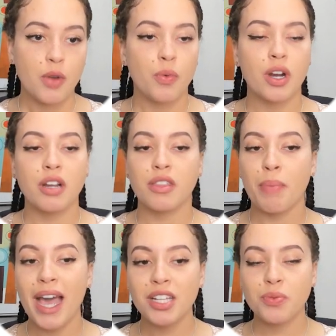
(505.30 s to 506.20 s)
where
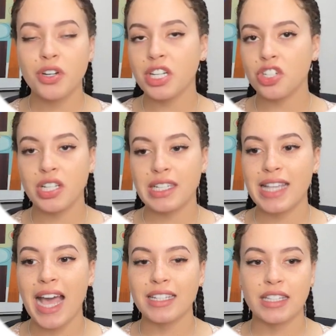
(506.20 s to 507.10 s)
the password is
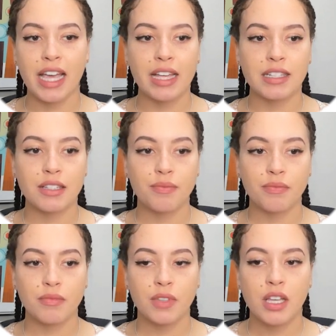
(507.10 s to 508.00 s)
just S A S test.
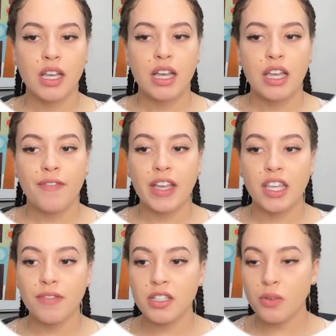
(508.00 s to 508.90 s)
If
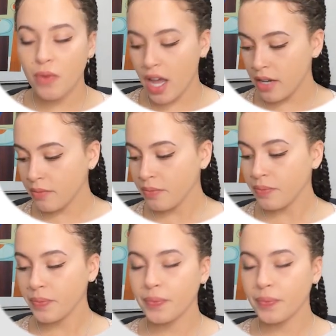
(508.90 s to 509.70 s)
I give this a run,